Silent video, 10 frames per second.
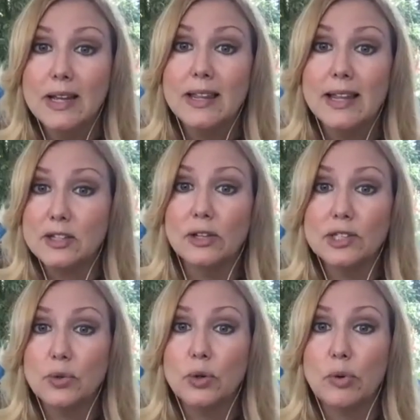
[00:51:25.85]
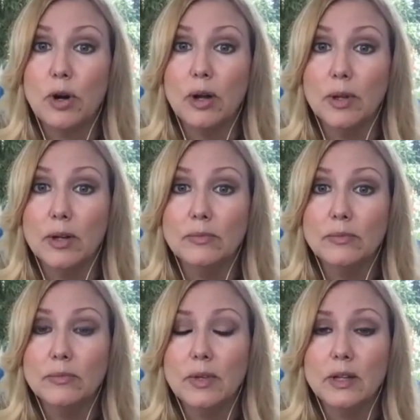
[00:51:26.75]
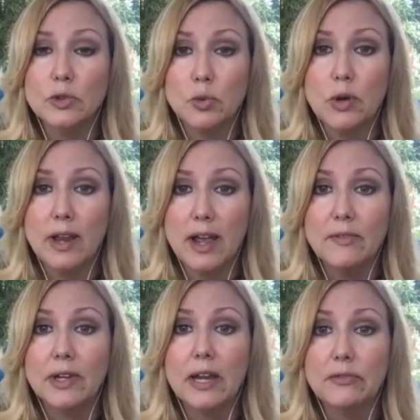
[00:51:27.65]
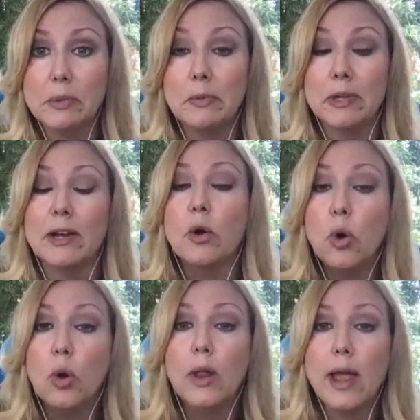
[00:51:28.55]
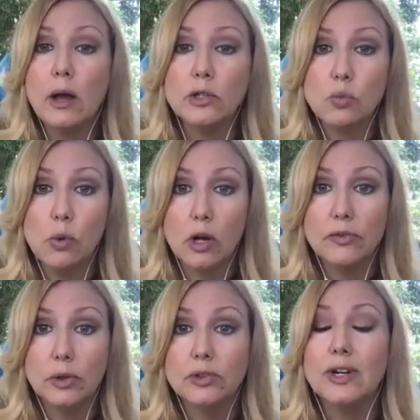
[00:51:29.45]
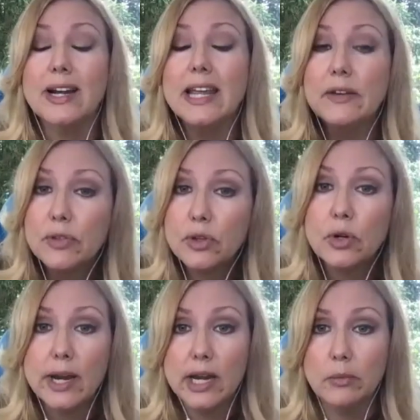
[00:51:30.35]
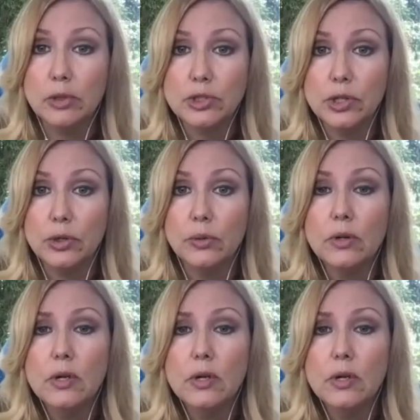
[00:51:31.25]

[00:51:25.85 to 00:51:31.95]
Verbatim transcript: That's also a problem. And that's why I advocate for people to get a whole house water filter if they're able to.